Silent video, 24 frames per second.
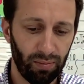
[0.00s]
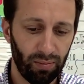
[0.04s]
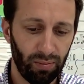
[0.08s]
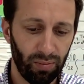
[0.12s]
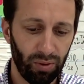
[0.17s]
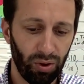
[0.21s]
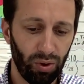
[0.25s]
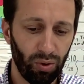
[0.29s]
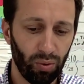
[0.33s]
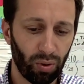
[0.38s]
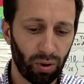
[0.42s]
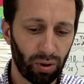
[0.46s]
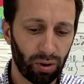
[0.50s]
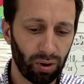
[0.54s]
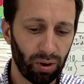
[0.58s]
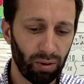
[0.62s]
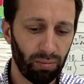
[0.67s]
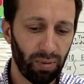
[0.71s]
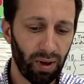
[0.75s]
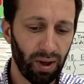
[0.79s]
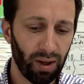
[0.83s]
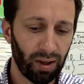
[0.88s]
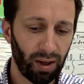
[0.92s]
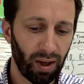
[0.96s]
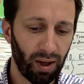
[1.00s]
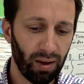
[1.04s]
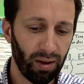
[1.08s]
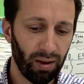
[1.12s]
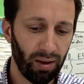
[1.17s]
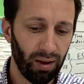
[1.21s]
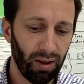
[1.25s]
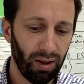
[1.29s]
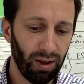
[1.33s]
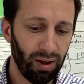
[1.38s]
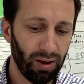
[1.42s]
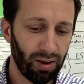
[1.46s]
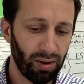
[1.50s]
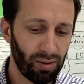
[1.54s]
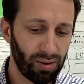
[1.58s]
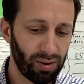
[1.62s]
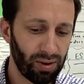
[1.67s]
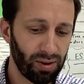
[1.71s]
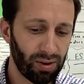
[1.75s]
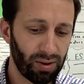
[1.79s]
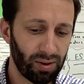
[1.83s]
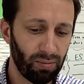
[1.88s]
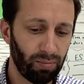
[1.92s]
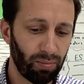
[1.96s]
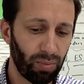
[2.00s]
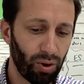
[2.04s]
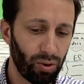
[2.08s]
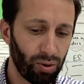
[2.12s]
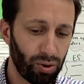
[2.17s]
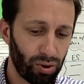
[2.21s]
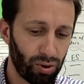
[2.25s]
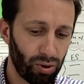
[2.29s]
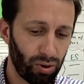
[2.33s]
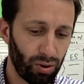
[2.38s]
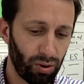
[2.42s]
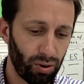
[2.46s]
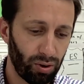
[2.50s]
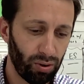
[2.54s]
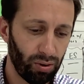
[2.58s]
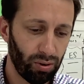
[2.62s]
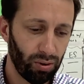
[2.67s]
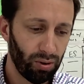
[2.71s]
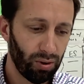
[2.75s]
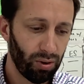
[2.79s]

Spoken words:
you are going to make a ecosystem brochure.